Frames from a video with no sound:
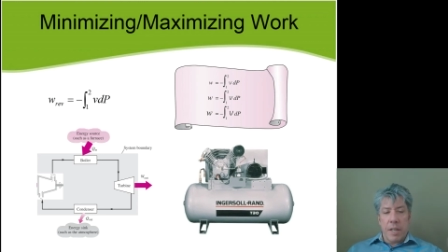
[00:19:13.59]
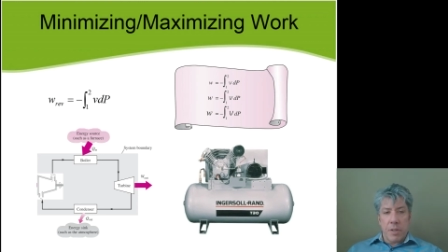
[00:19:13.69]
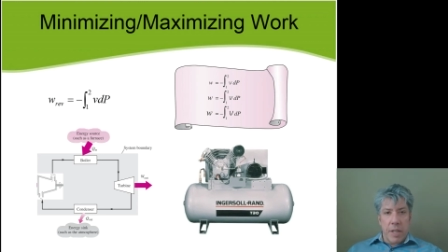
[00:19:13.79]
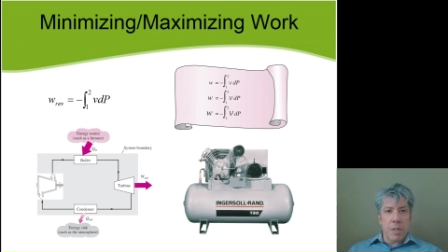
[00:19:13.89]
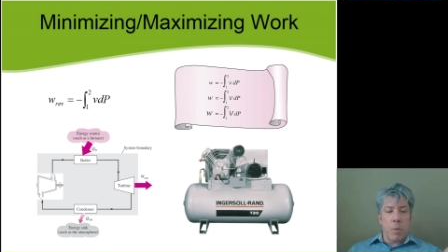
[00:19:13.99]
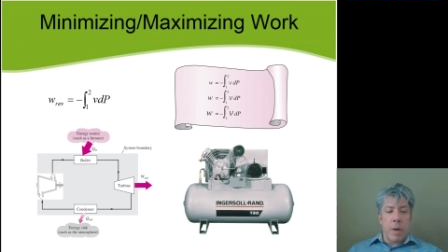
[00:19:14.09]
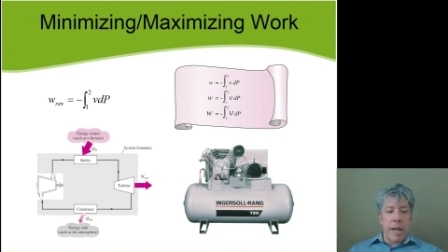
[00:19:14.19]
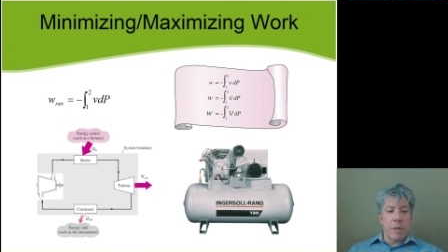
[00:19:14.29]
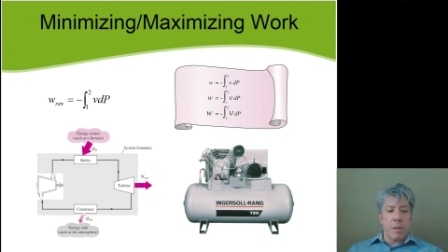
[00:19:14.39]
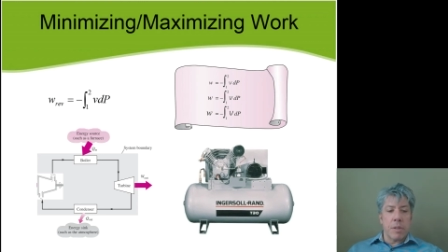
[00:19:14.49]
And so that's
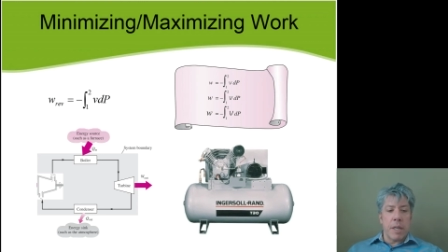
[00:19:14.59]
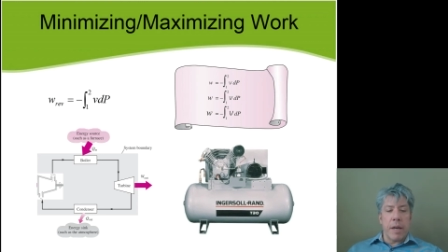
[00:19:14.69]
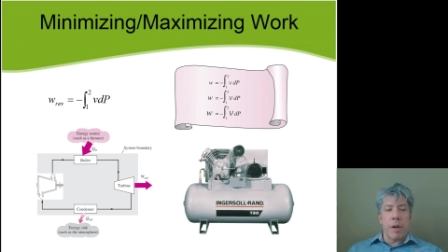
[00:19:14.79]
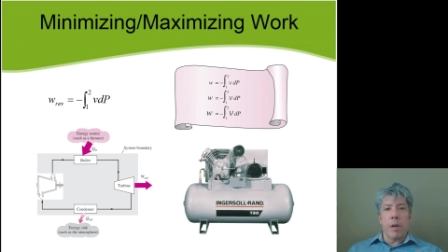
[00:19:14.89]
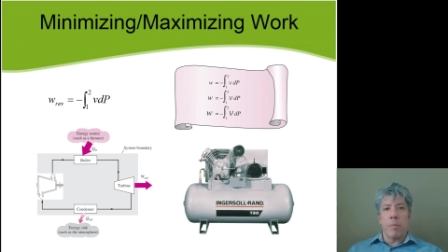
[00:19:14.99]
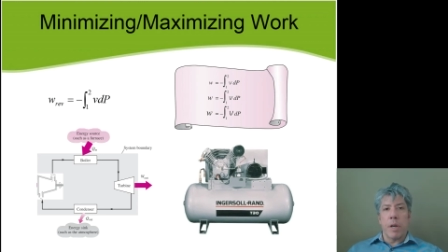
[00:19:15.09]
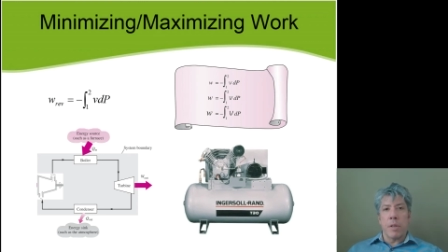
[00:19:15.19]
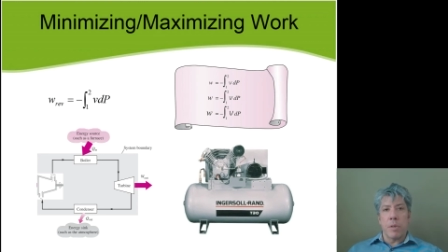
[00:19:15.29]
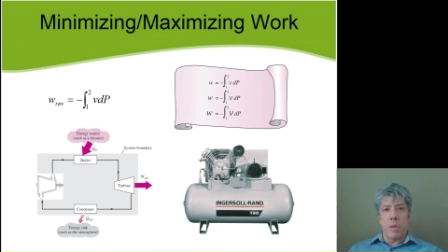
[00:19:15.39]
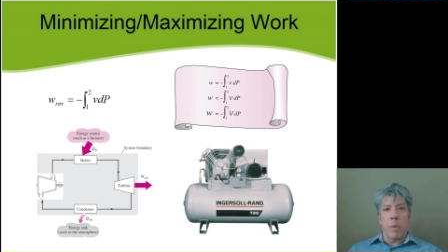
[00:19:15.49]
why you'll see air
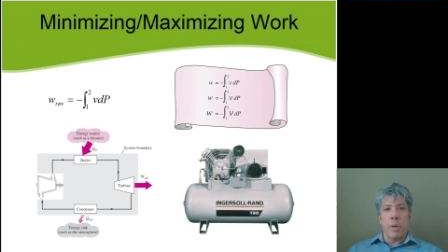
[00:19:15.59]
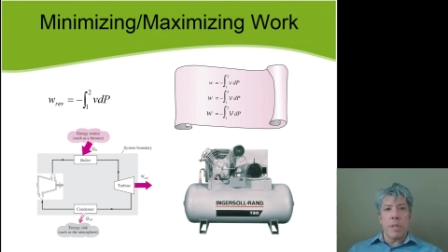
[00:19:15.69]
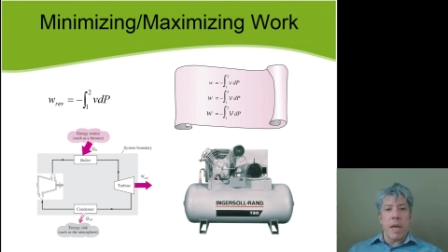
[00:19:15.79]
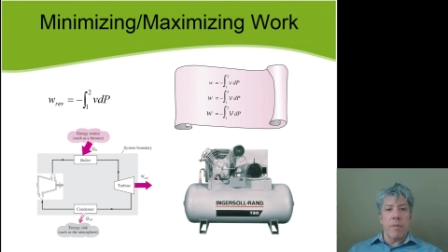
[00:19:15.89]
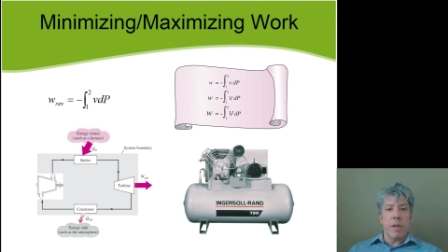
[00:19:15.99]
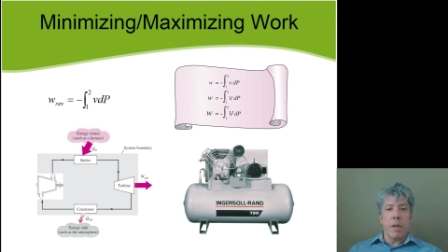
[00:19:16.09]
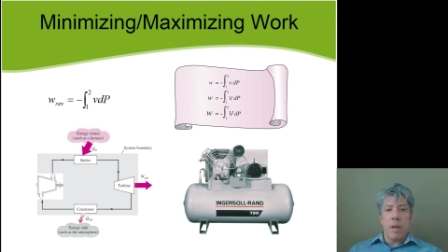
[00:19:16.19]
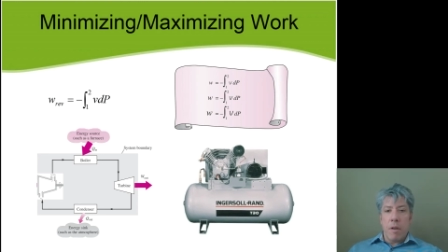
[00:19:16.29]
compressors always having